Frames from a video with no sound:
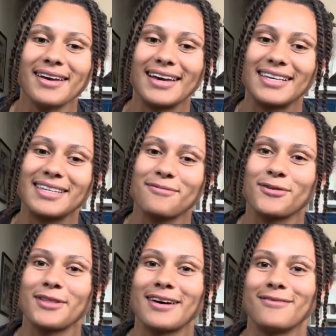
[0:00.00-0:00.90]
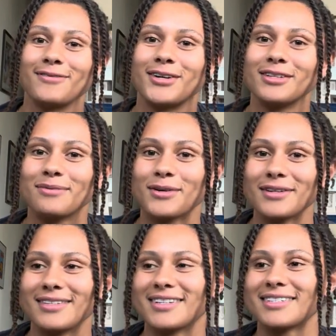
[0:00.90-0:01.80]
except for that
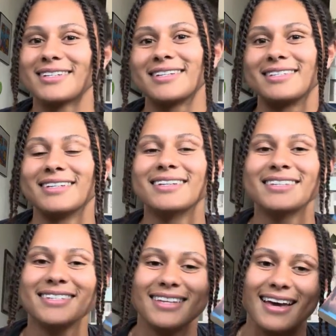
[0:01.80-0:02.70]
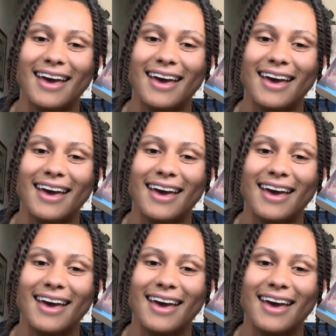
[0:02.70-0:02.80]
Voldemort doesn't exist.